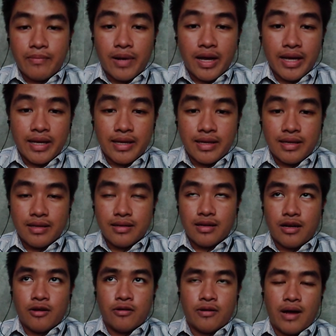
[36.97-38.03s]
By
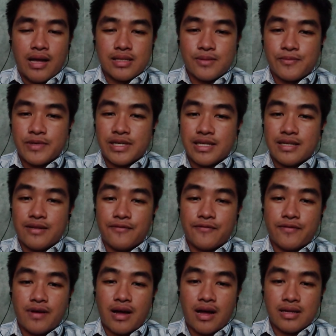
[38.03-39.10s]
as per
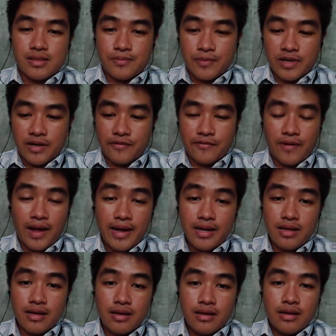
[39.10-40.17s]
defined,